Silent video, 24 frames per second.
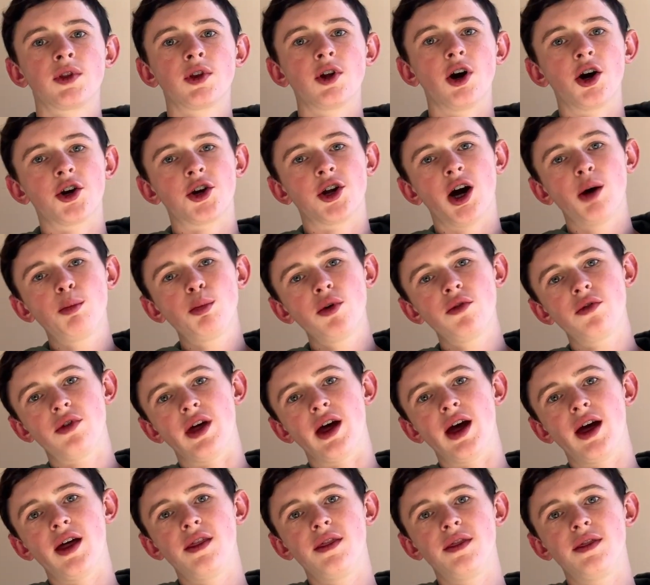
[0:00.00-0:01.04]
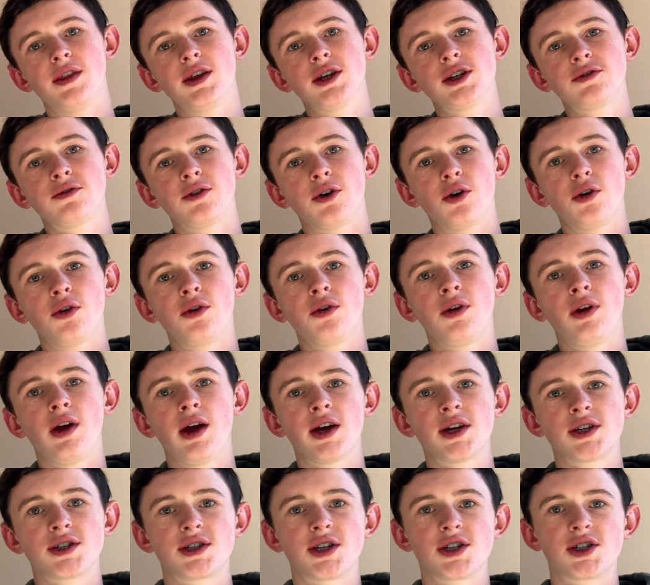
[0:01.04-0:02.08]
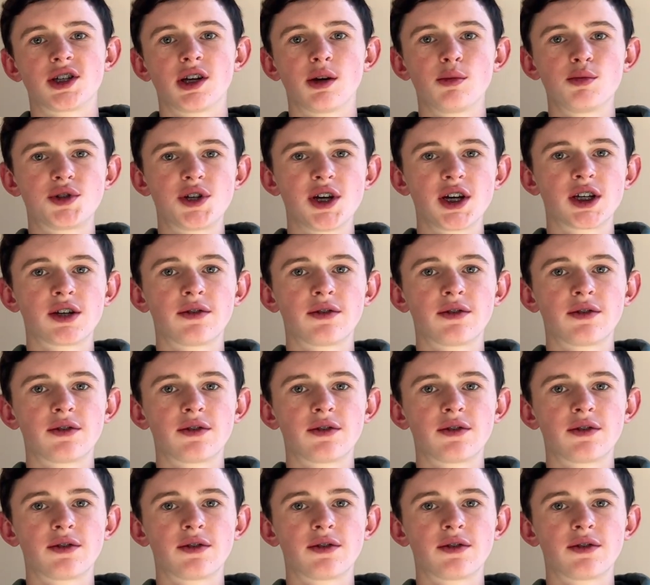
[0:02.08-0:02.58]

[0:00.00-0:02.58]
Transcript: On top of that, this phone has the sub 6